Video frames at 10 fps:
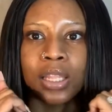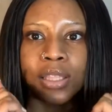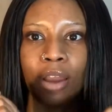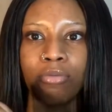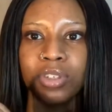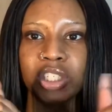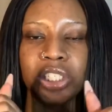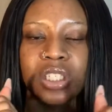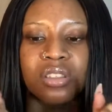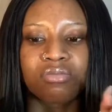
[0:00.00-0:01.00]
that really
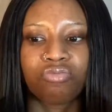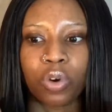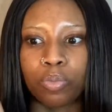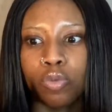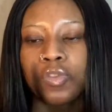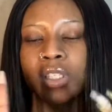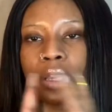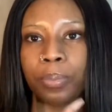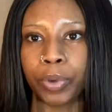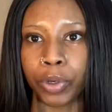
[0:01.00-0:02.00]
just removes the
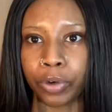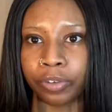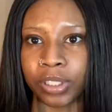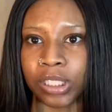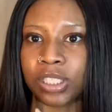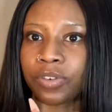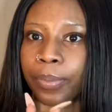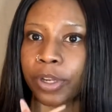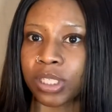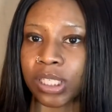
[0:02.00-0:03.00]
impurities from
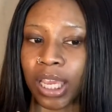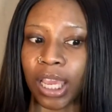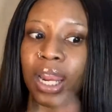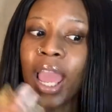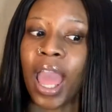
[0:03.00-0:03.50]
your skin